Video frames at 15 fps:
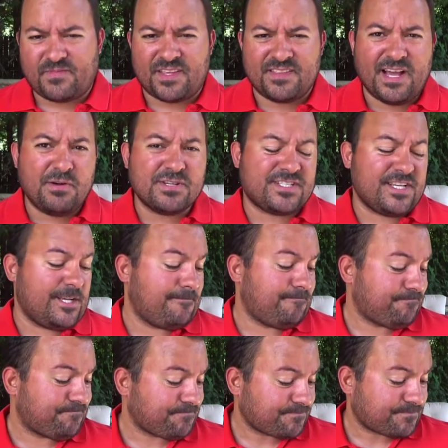That was it.
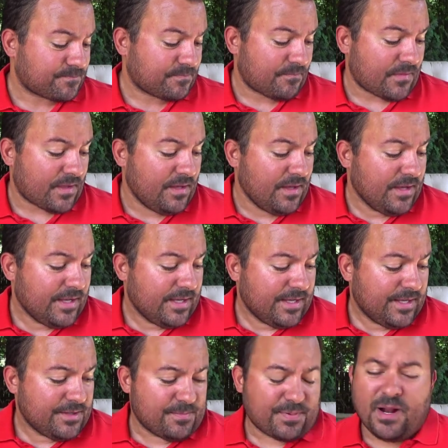
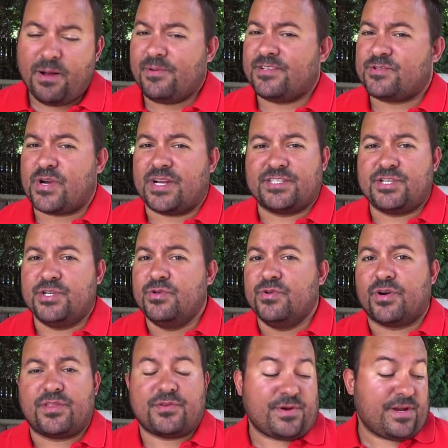You probably drank 2
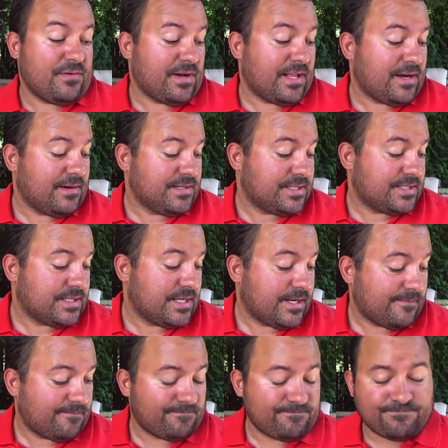or 3 while I was
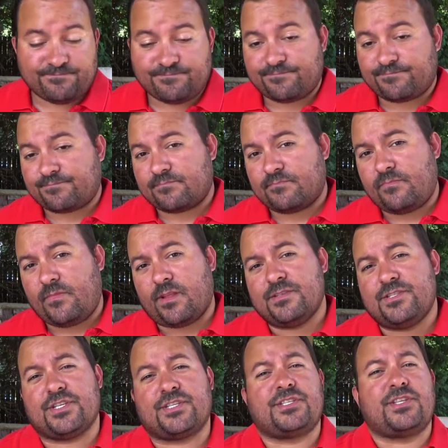
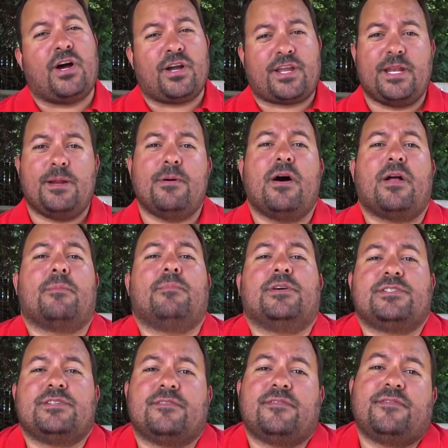just talking about a
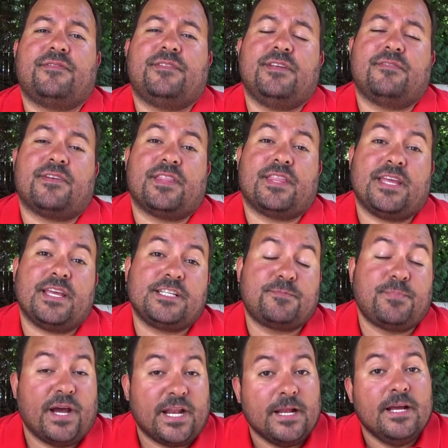bunch of different things,
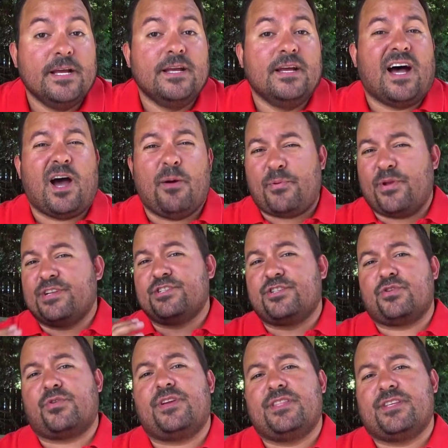but I hope you're
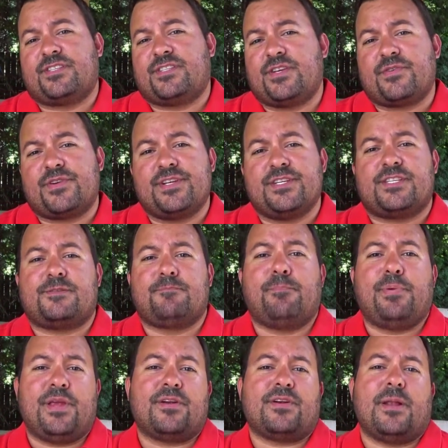enjoying the series,
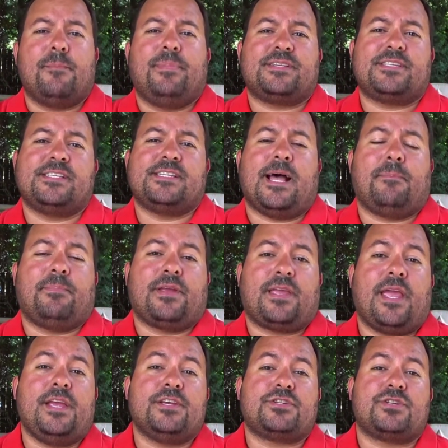Beer and Business
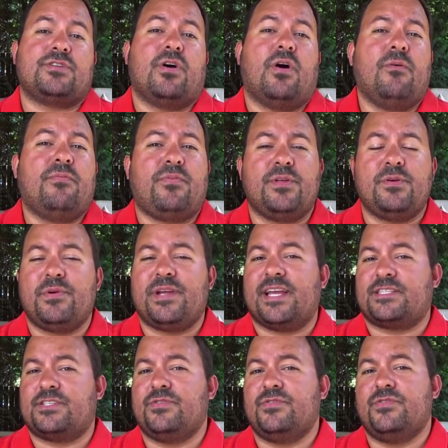Application. Hopefully we
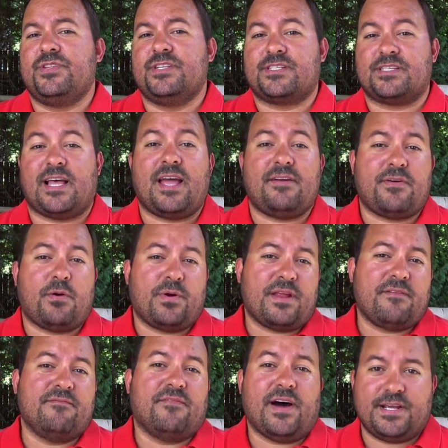get to do this live. I want
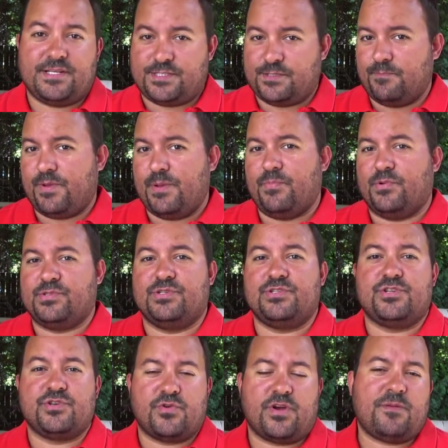to invite some people to
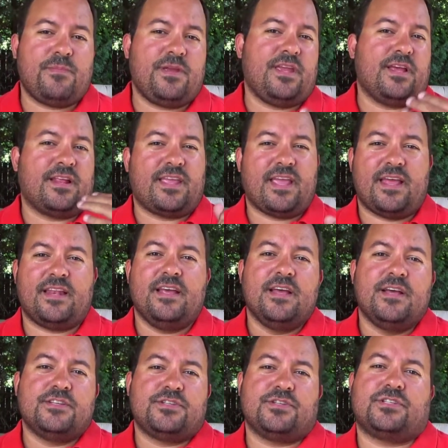join me, and again,
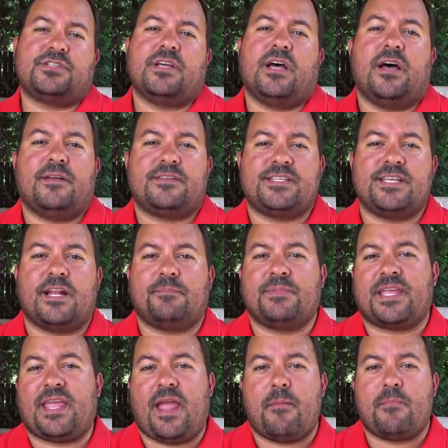just set up
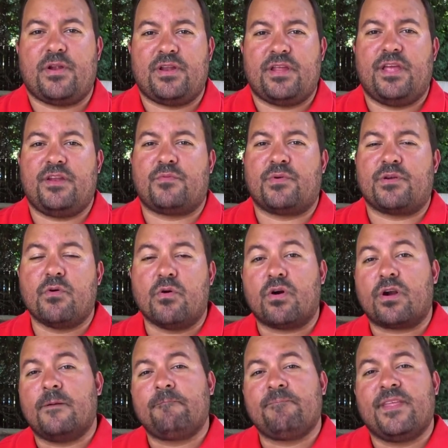the camera and hit
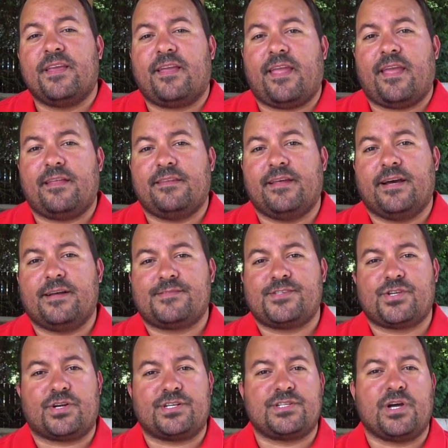record and
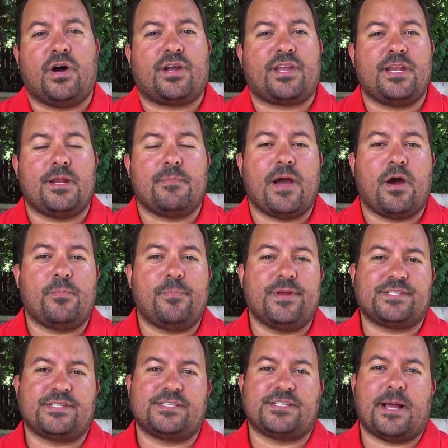start talking about
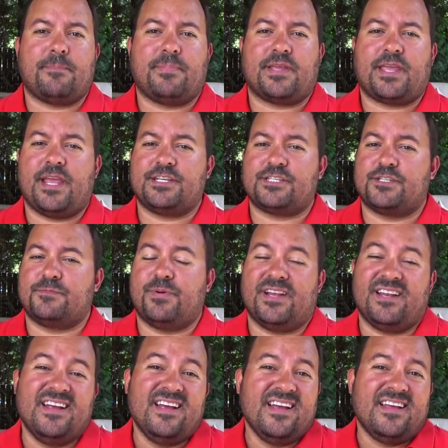business applications.
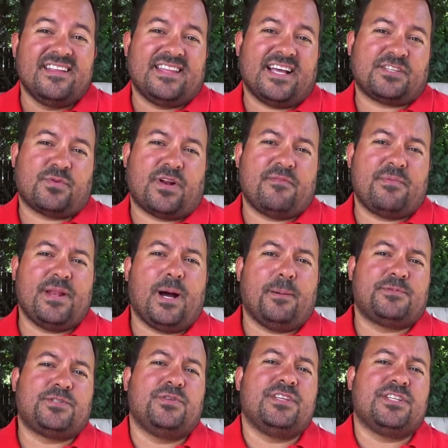But that's what I've been
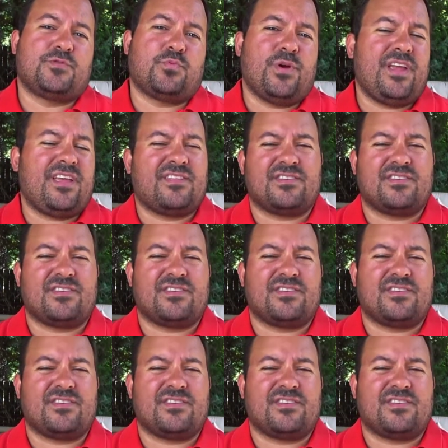up to this week.